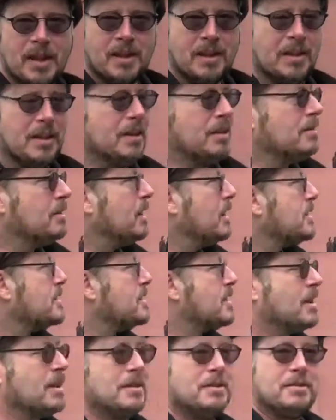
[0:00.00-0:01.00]
Yeah, we're
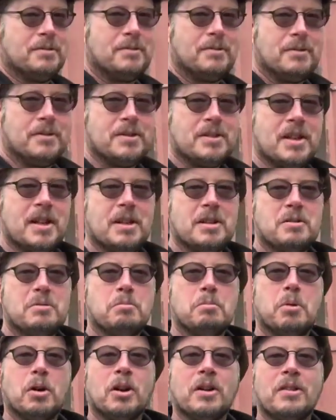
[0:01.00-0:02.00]
outside of St.
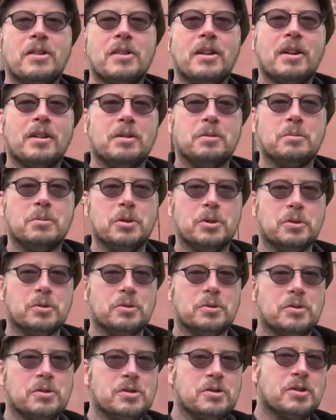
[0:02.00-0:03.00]

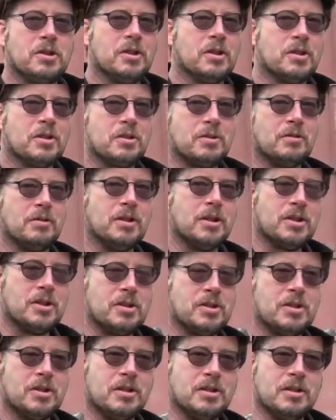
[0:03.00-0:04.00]
Bartholomew's Church,
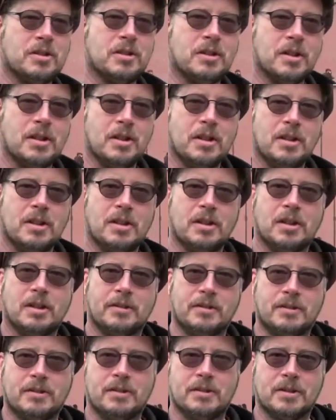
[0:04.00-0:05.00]
which
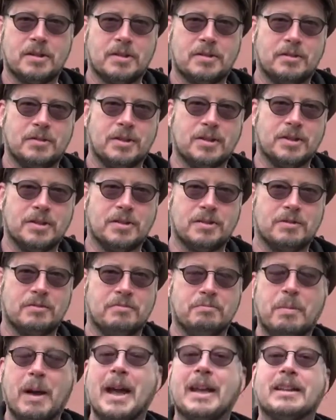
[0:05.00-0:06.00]
of course was
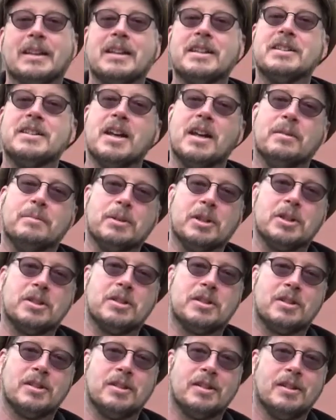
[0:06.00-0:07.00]
badly
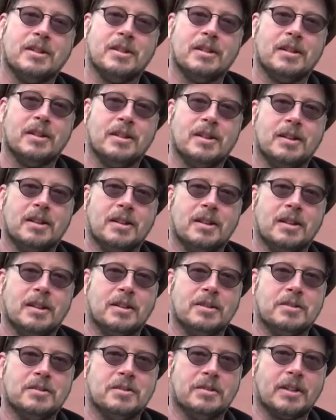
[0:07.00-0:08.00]
damaged
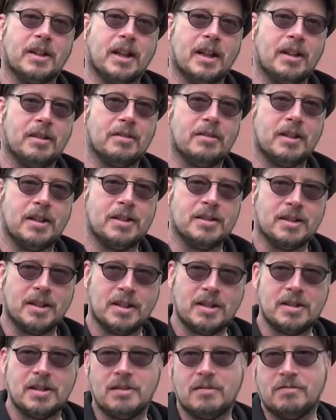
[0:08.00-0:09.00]
during air raids in
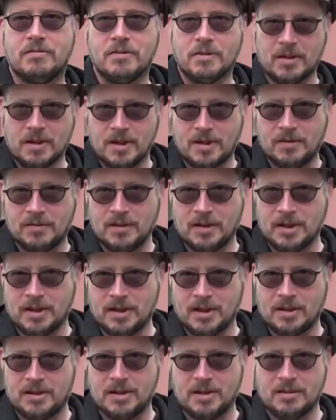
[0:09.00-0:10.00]
1943 and
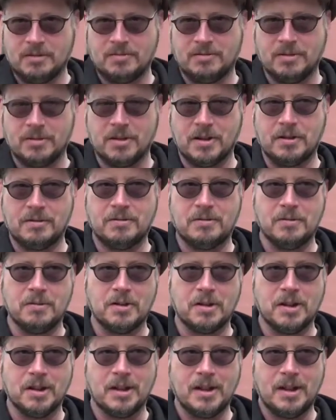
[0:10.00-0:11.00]

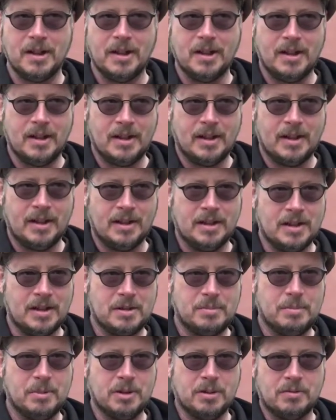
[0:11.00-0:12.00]
1944, and
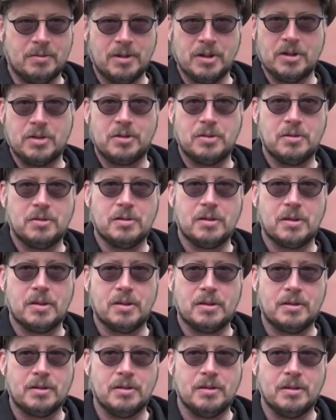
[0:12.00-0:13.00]
it's been
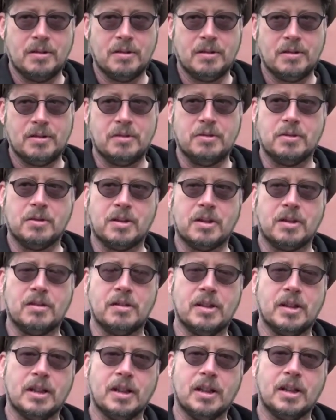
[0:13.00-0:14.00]
restored to a
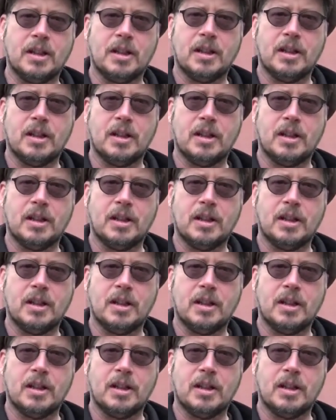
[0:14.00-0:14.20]
degree.